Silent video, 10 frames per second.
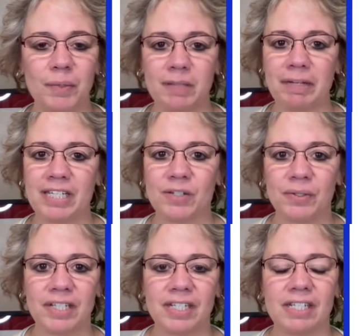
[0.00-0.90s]
with my
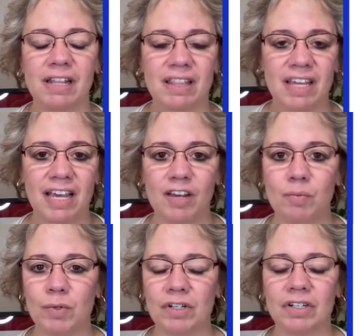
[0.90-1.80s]
students, they
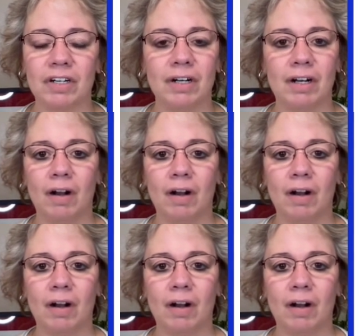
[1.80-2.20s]
were,